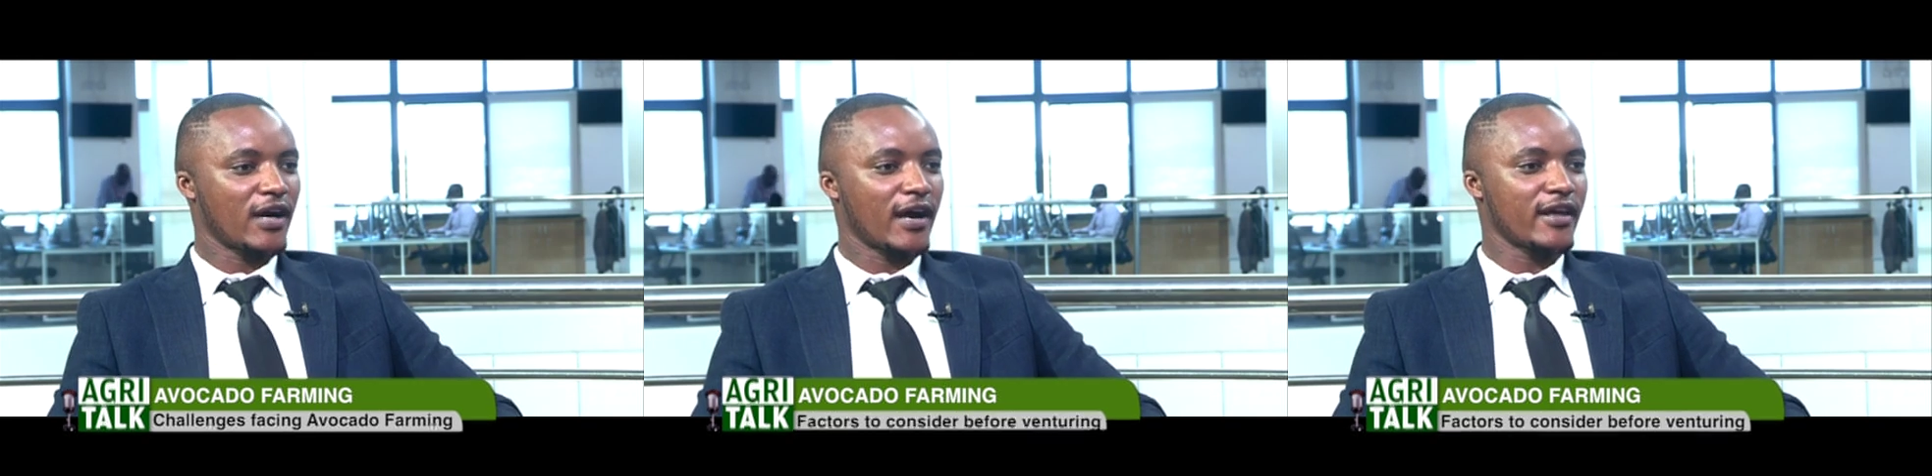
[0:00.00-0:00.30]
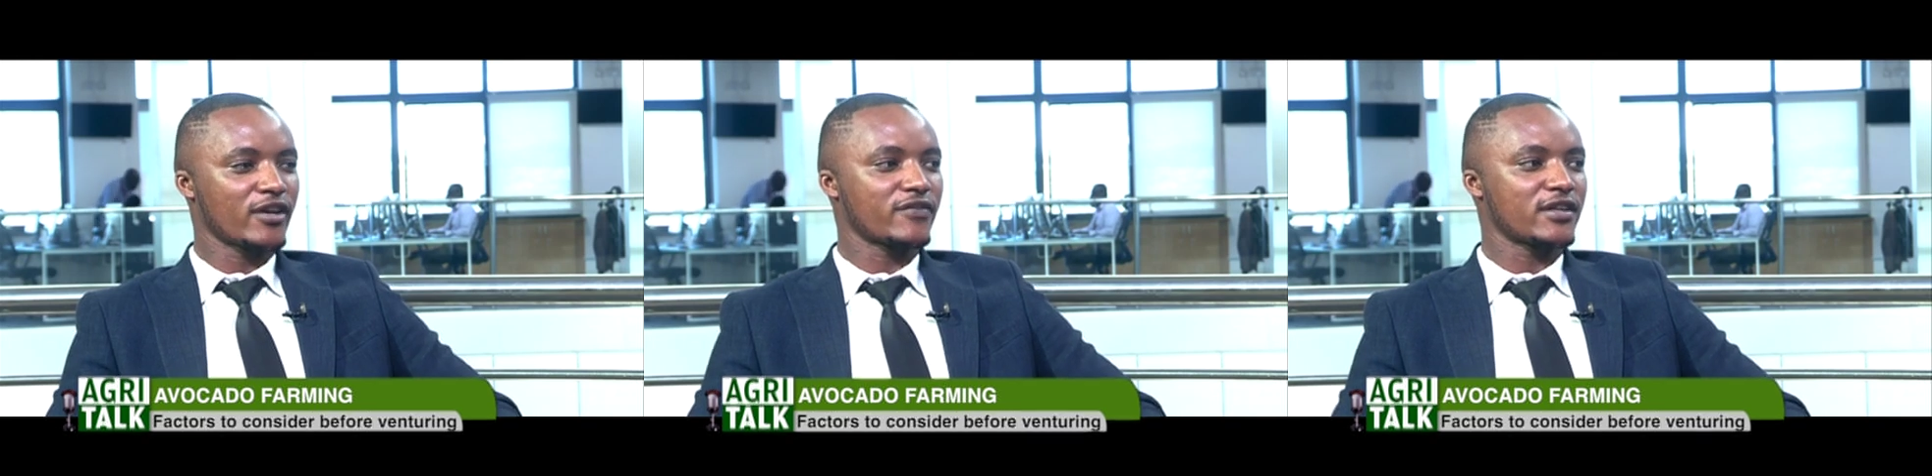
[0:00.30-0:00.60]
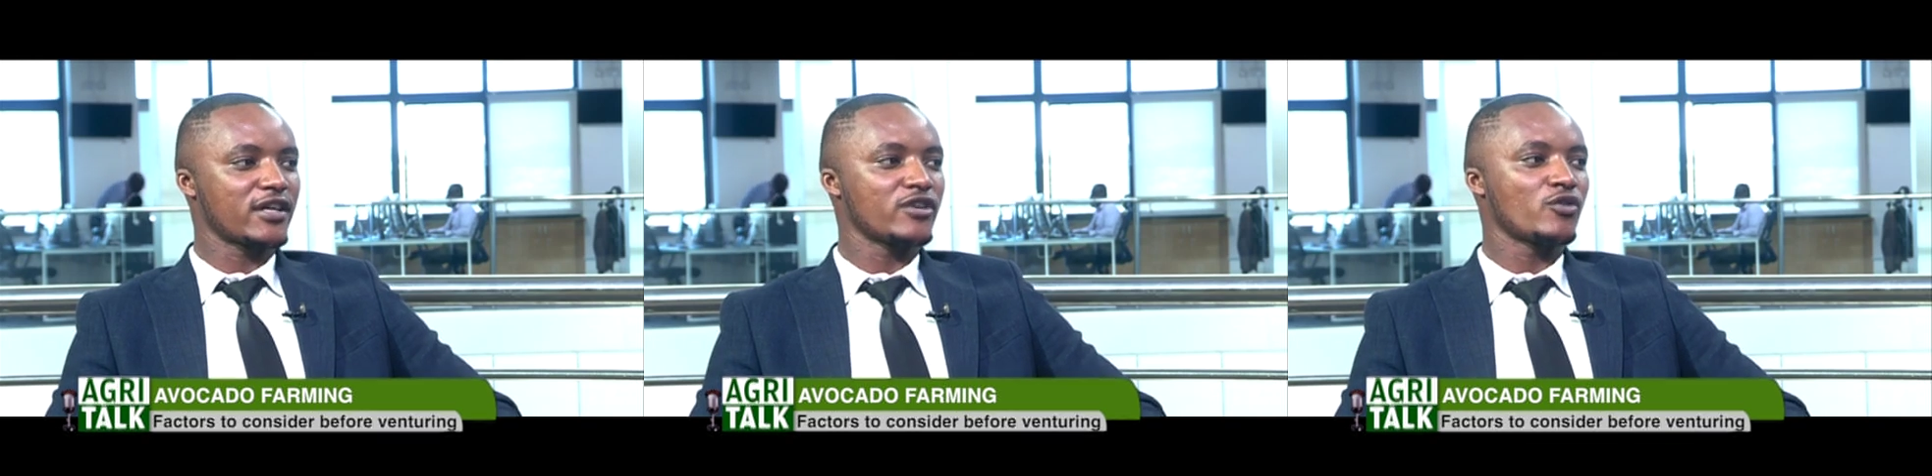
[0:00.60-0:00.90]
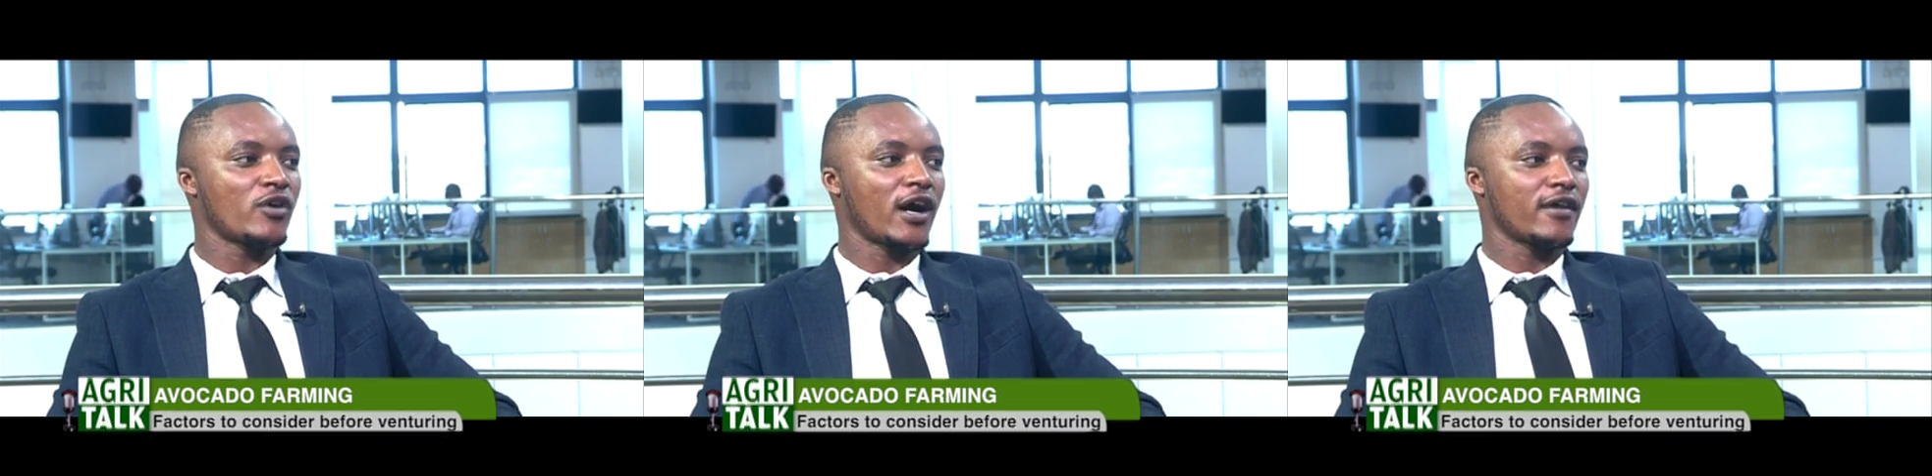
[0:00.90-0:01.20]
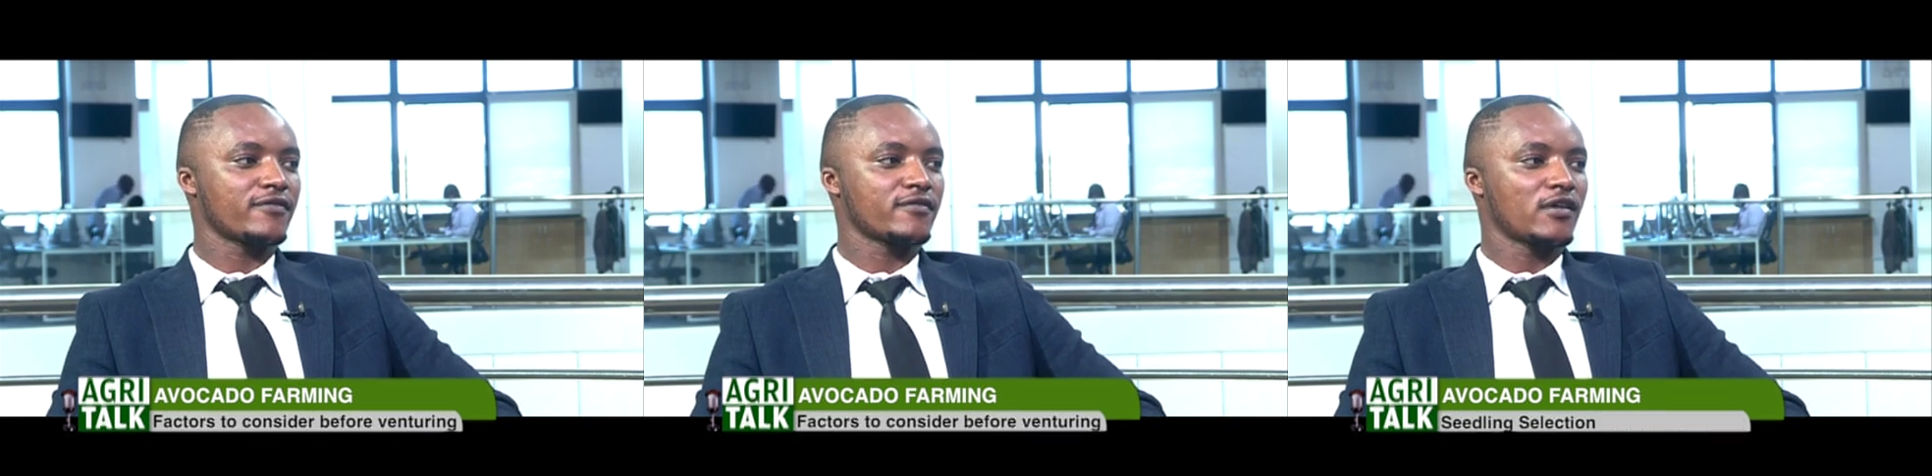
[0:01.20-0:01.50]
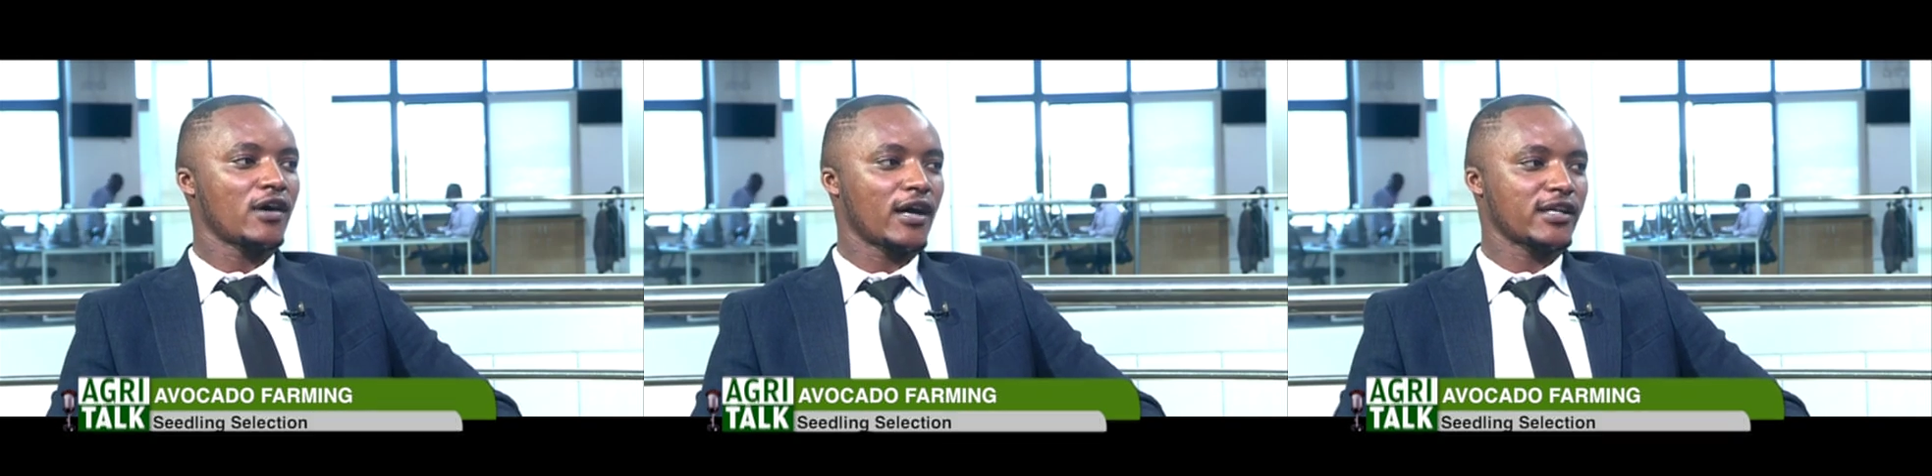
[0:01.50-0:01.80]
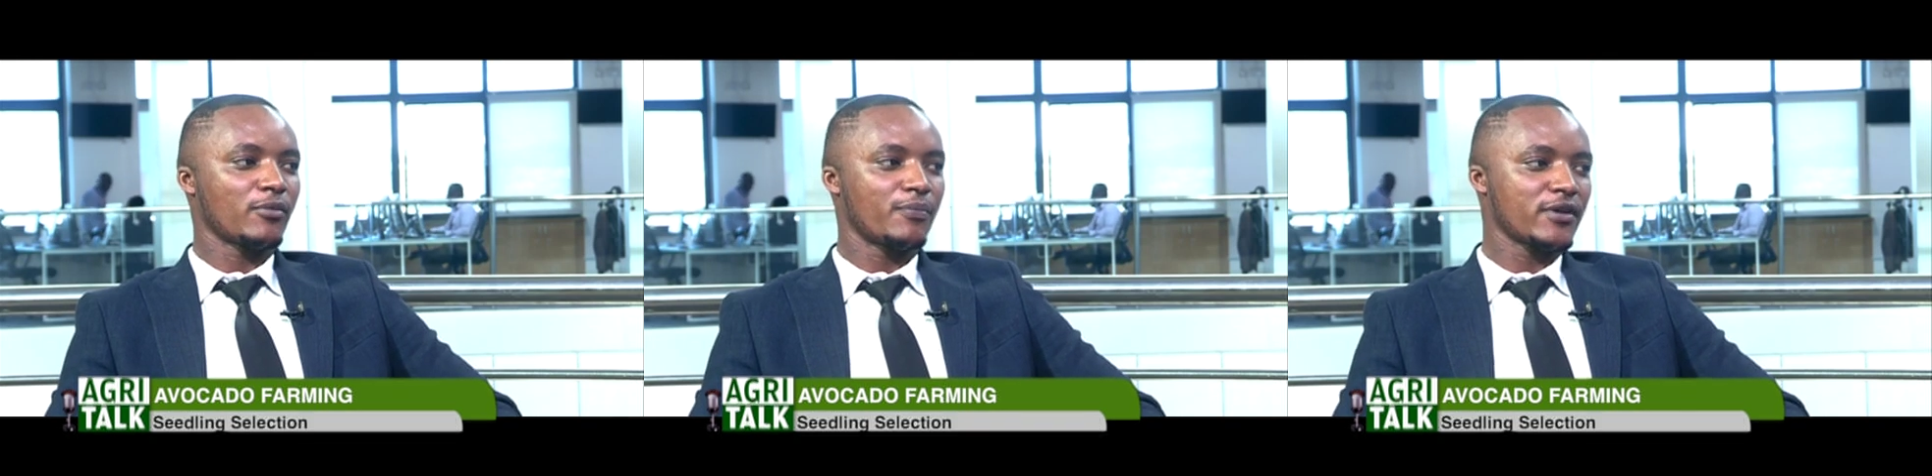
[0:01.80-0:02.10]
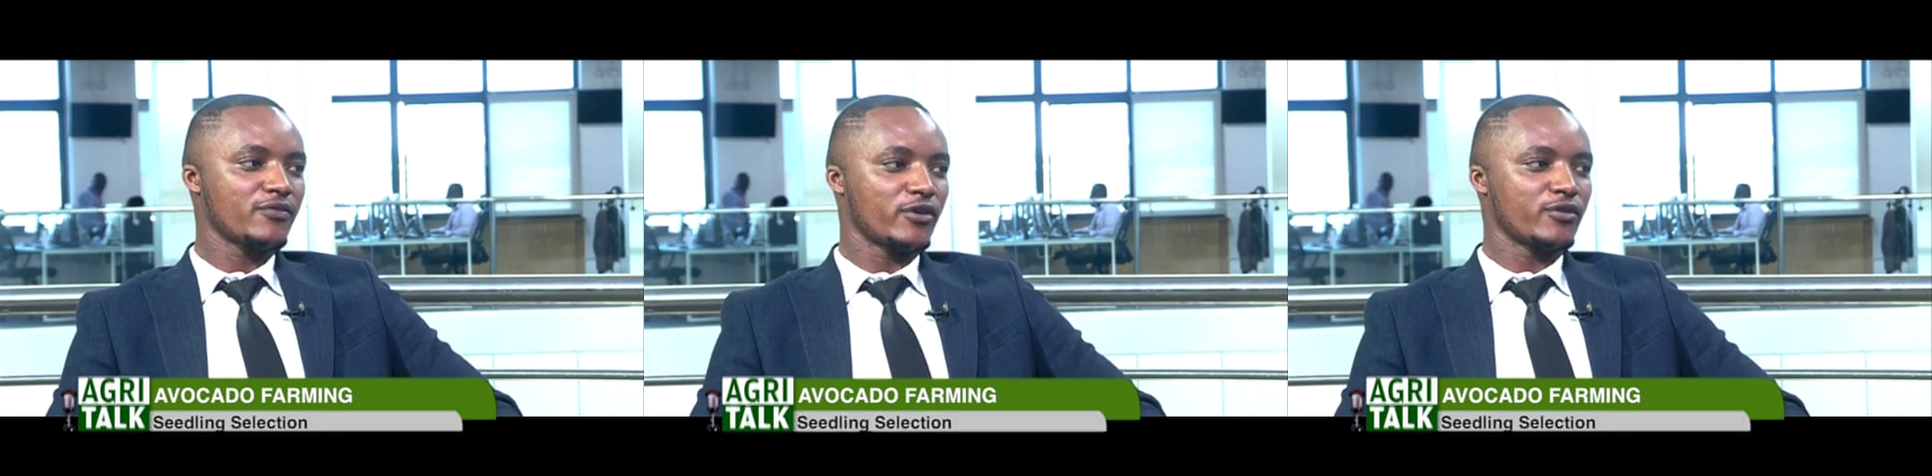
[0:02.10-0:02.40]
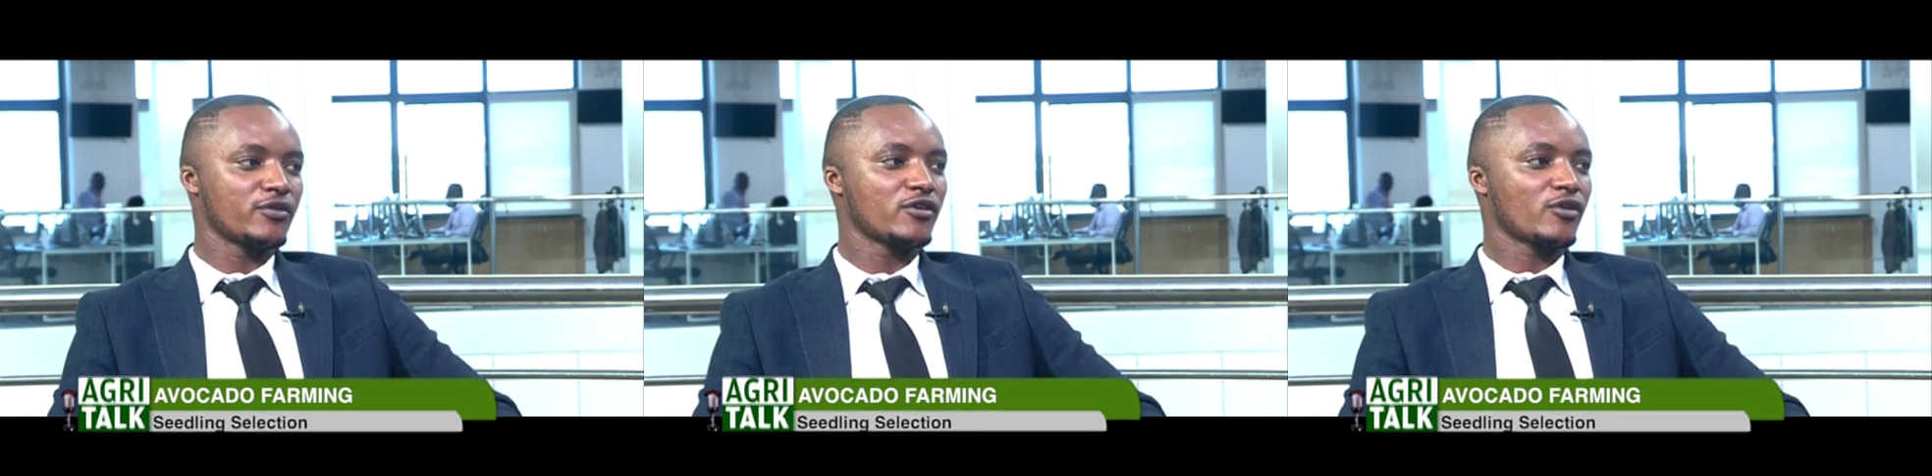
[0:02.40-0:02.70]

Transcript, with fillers: at the end of the day, you have a double pick for you,